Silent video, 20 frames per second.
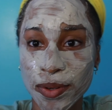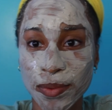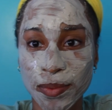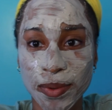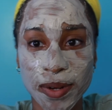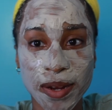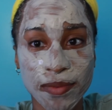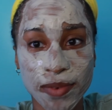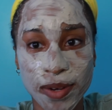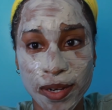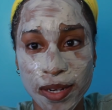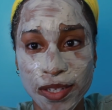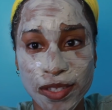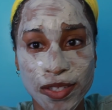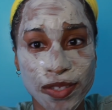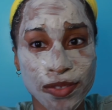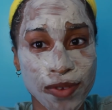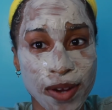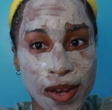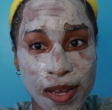or whatever it is,
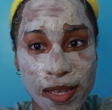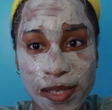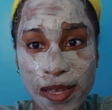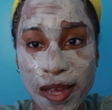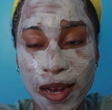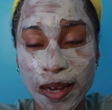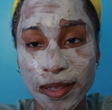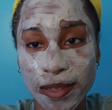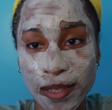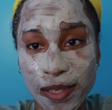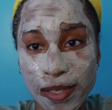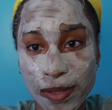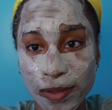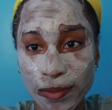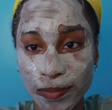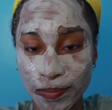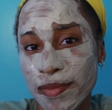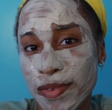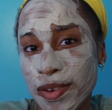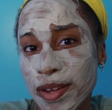stress, anything.
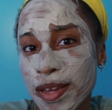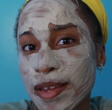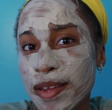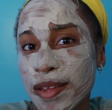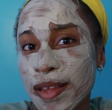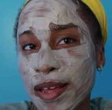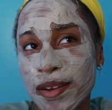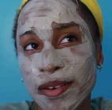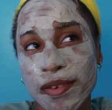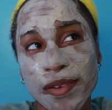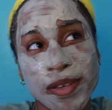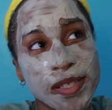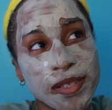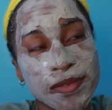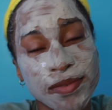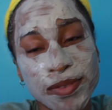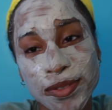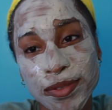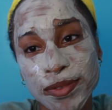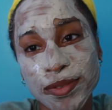So if you're eating a lot of greasy
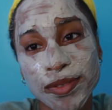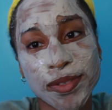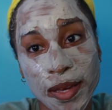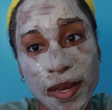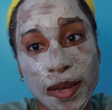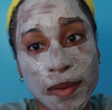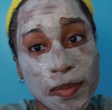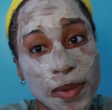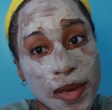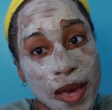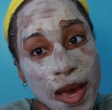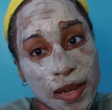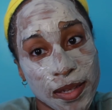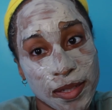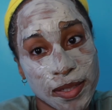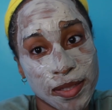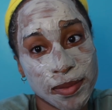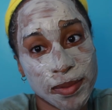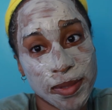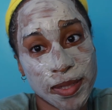foods, it can be
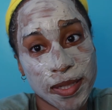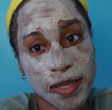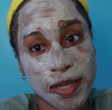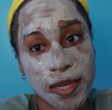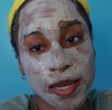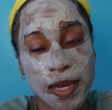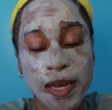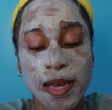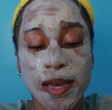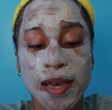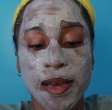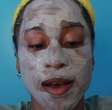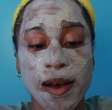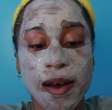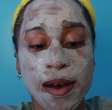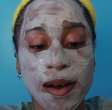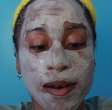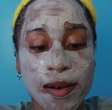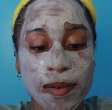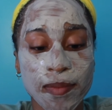adding to it.
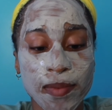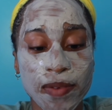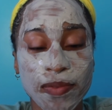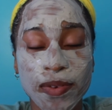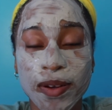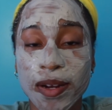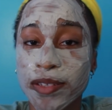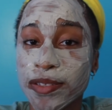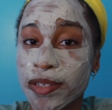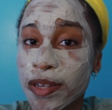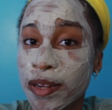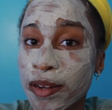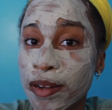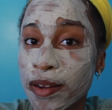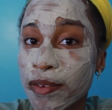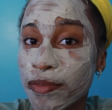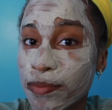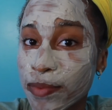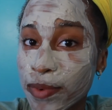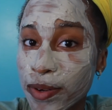If you're not drinking
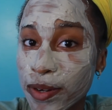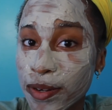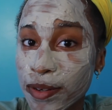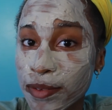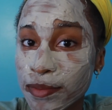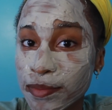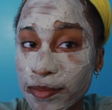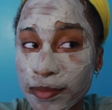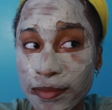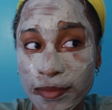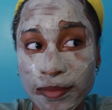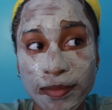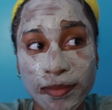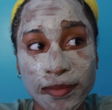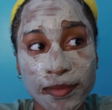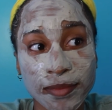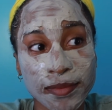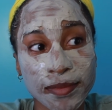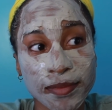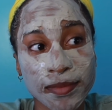enough water,
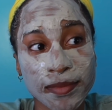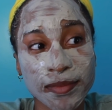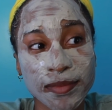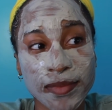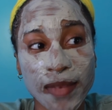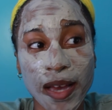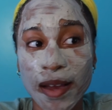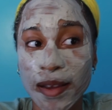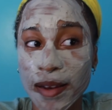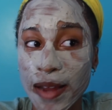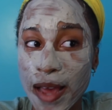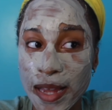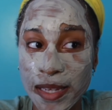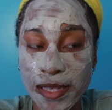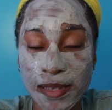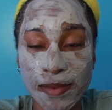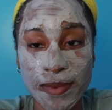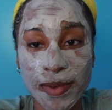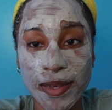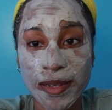that can add
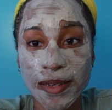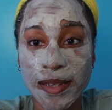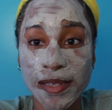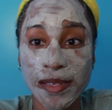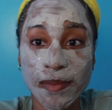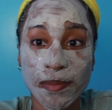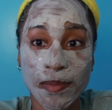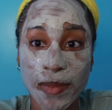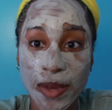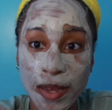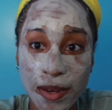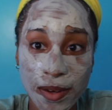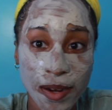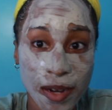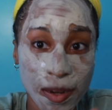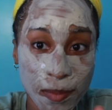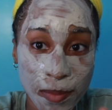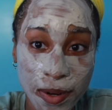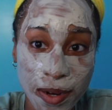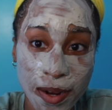to it. It doesn't mean you're
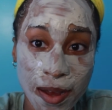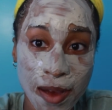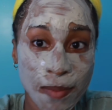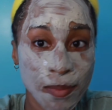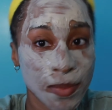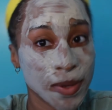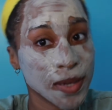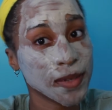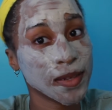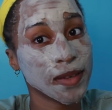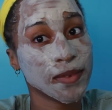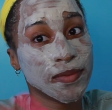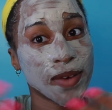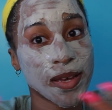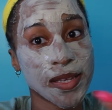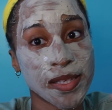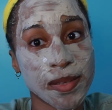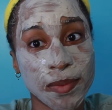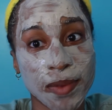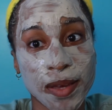gonna break out, but if
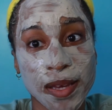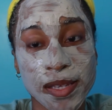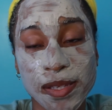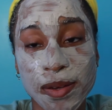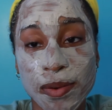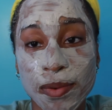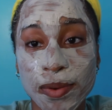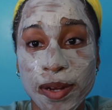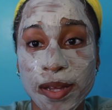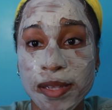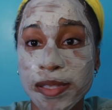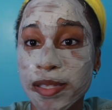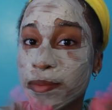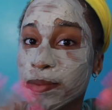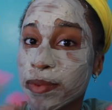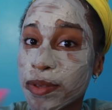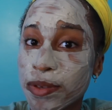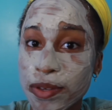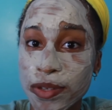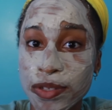that's something that's going on,
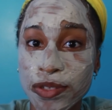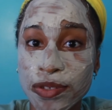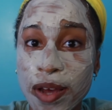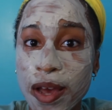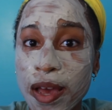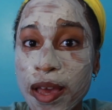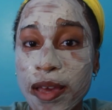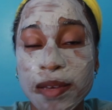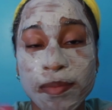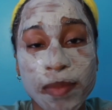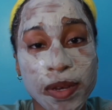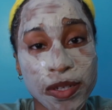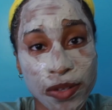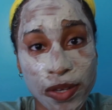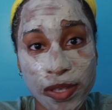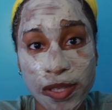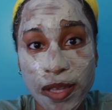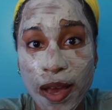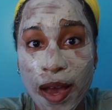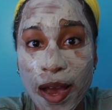something you could try. Make sure
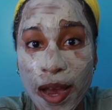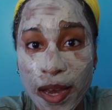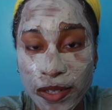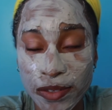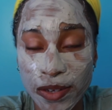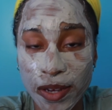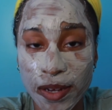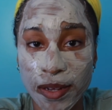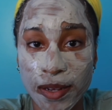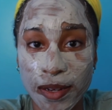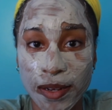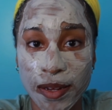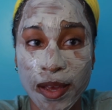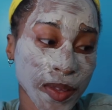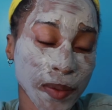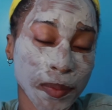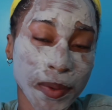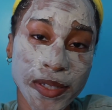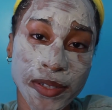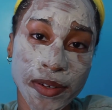you stay hydrated.
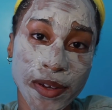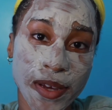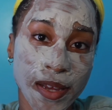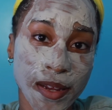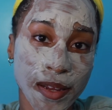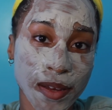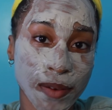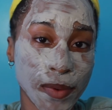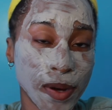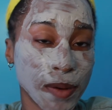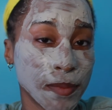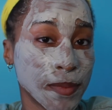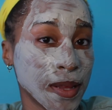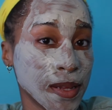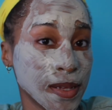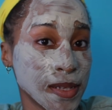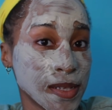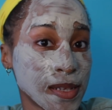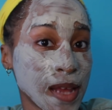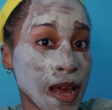Make sure you're eating a
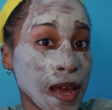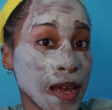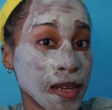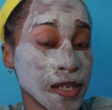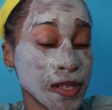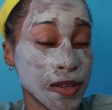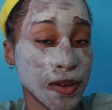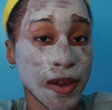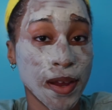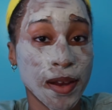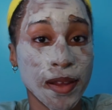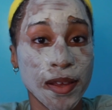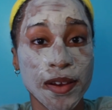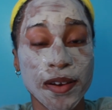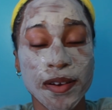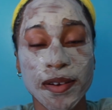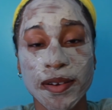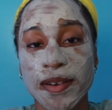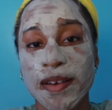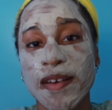well-balanced diet so you're getting
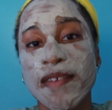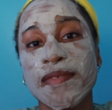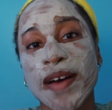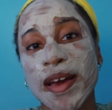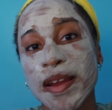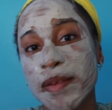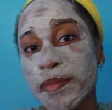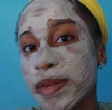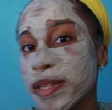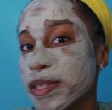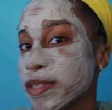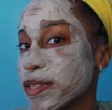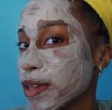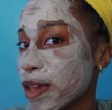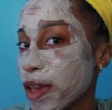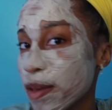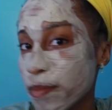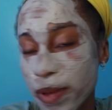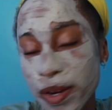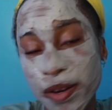your vitamins
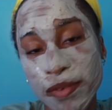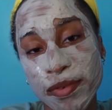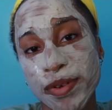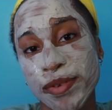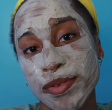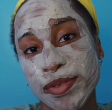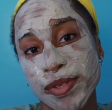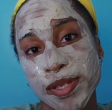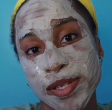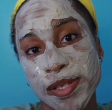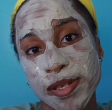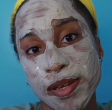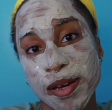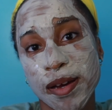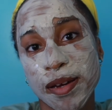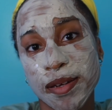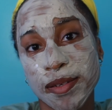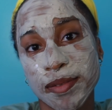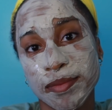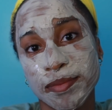and minerals.
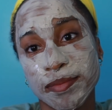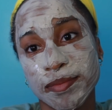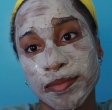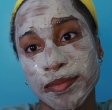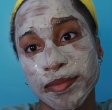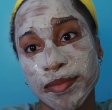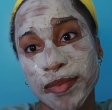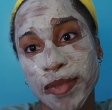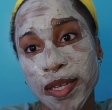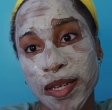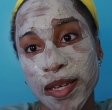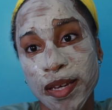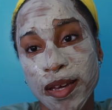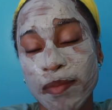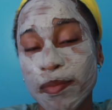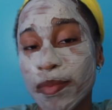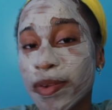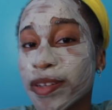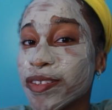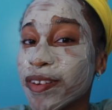
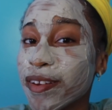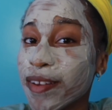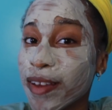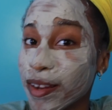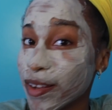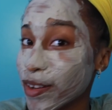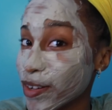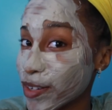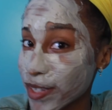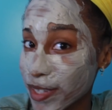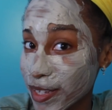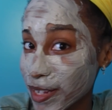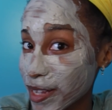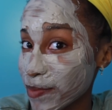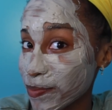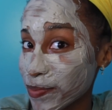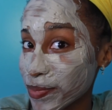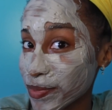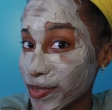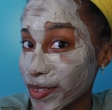Make sure you're getting your
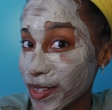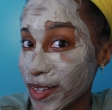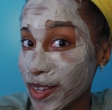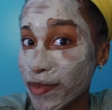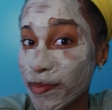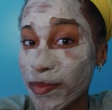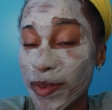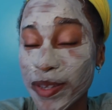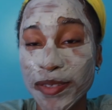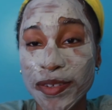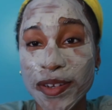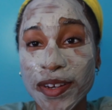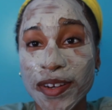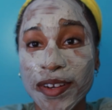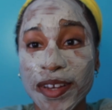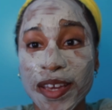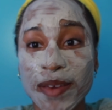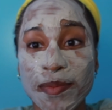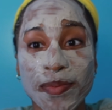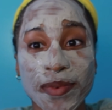sleep. Make sure you're
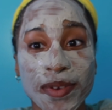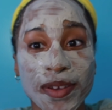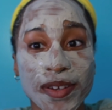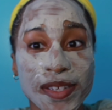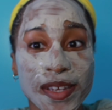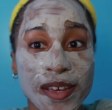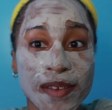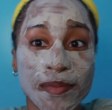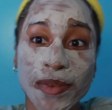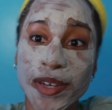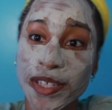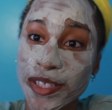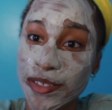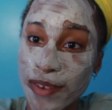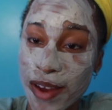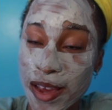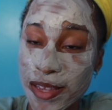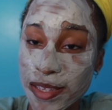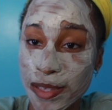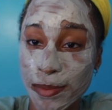keeping your skin
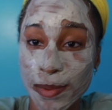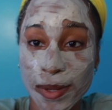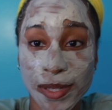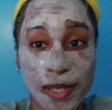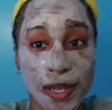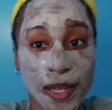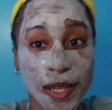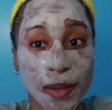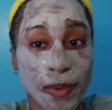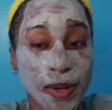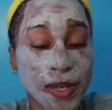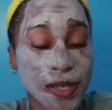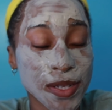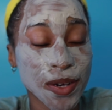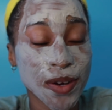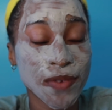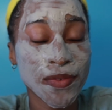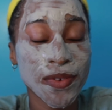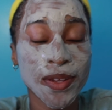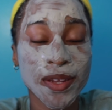moisturized, especially in the winter
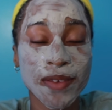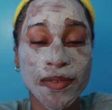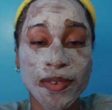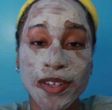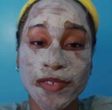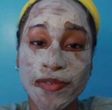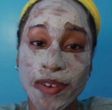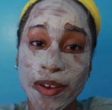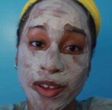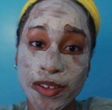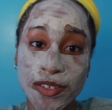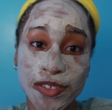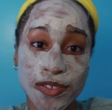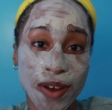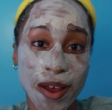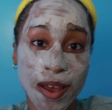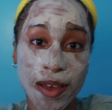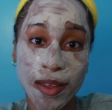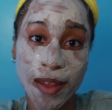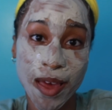if you live in a very
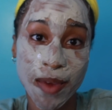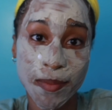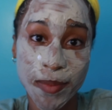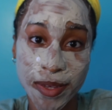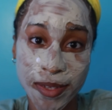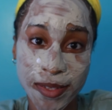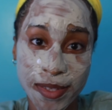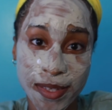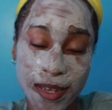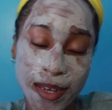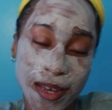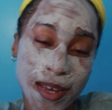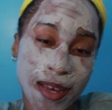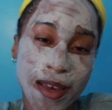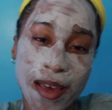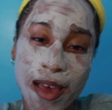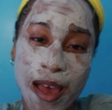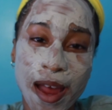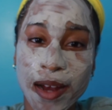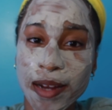dry climate.
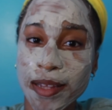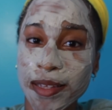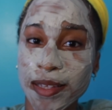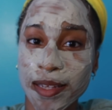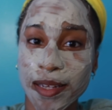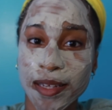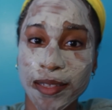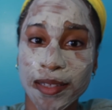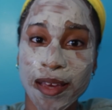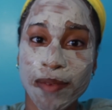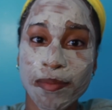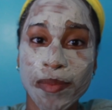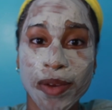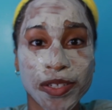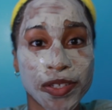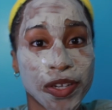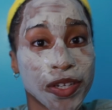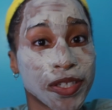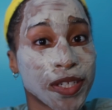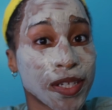Anything like that. Make
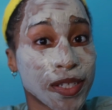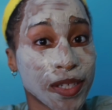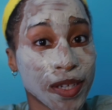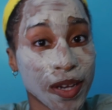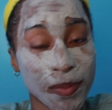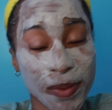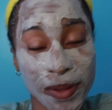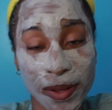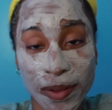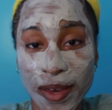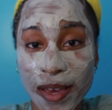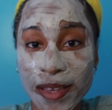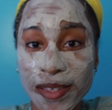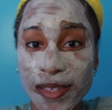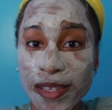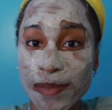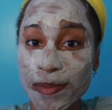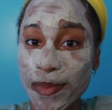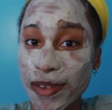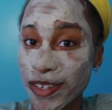sure you're changing your
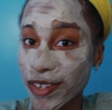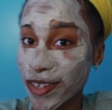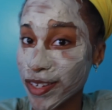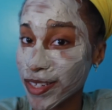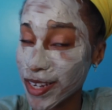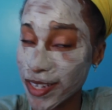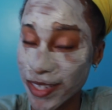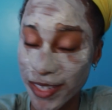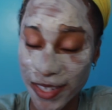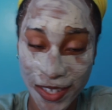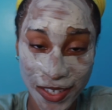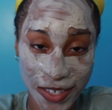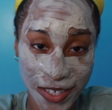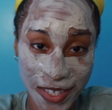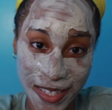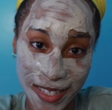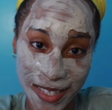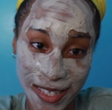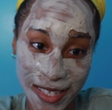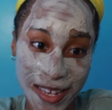pillowcases. Make sure you're changing your
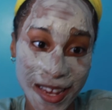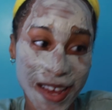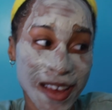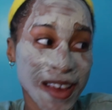sheets.